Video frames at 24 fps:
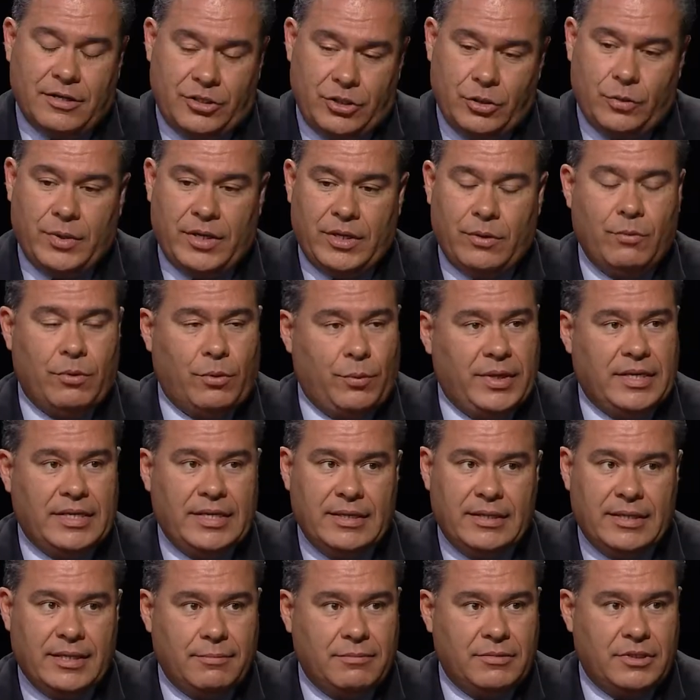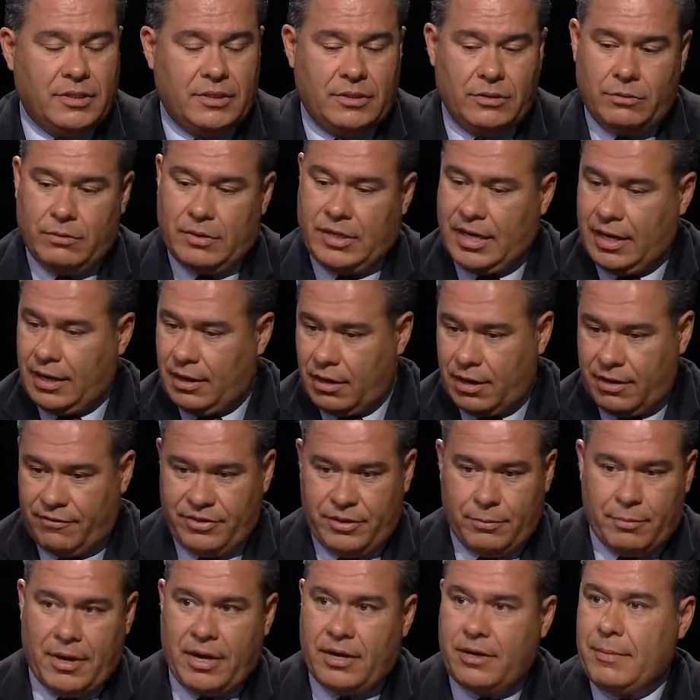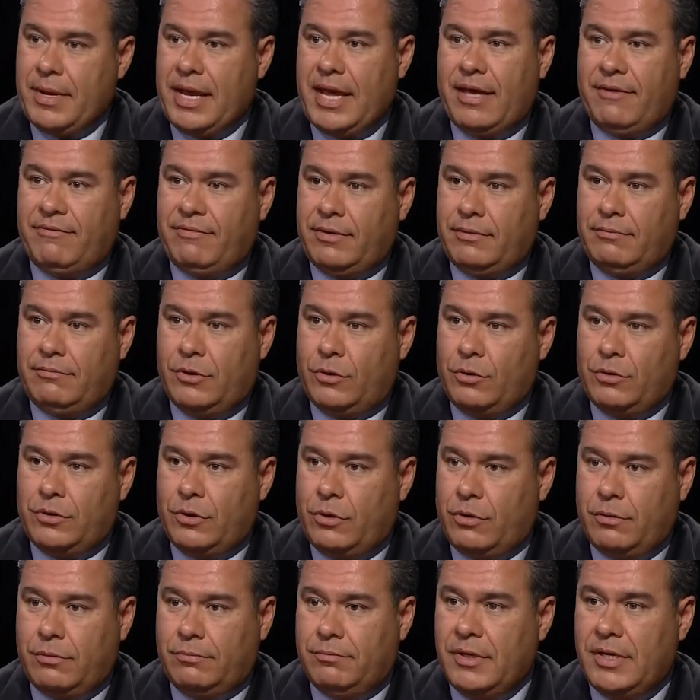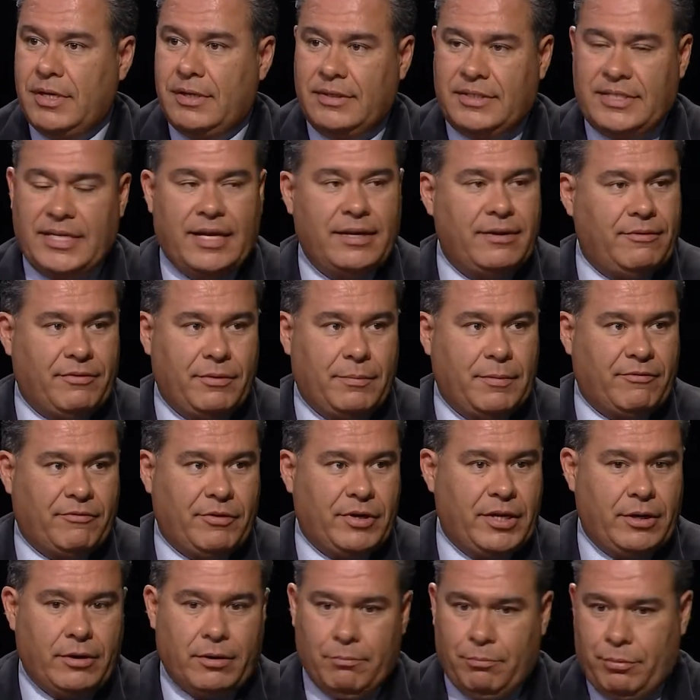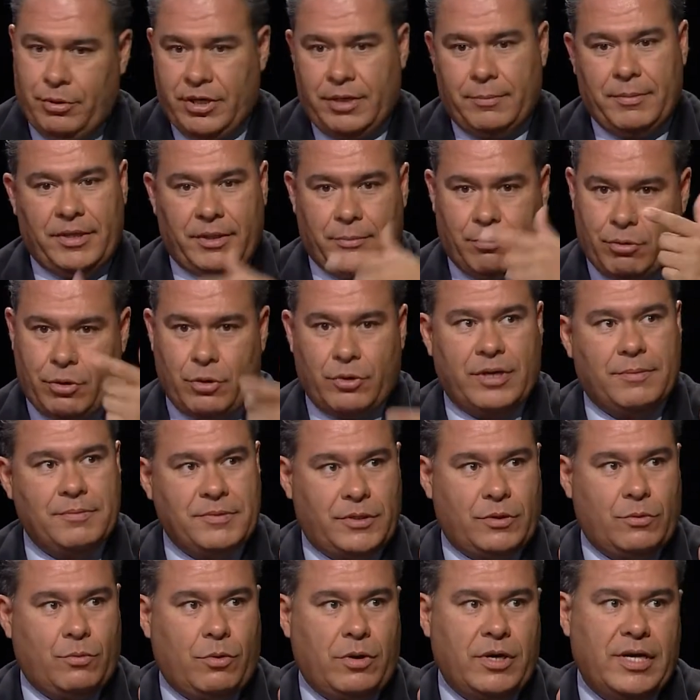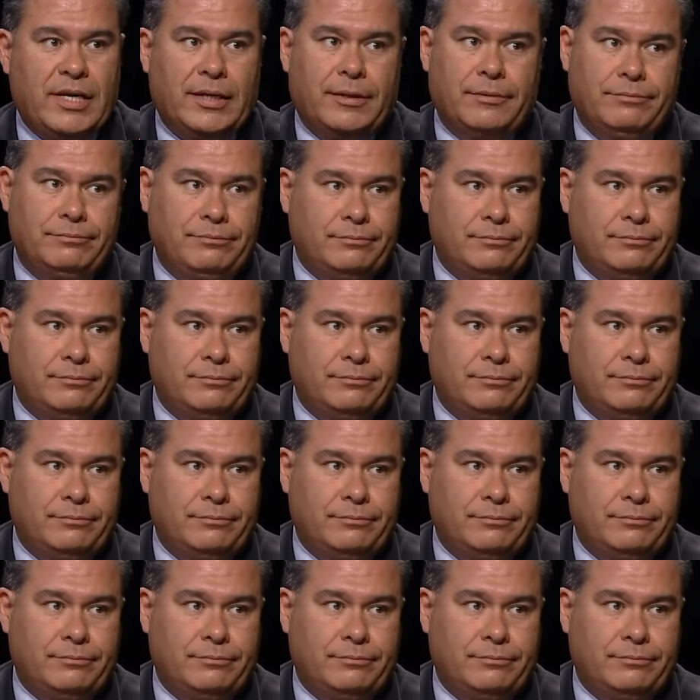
doing what we need them to do, cut off the bottom half or 10 of them every year and put them in the programs that are working.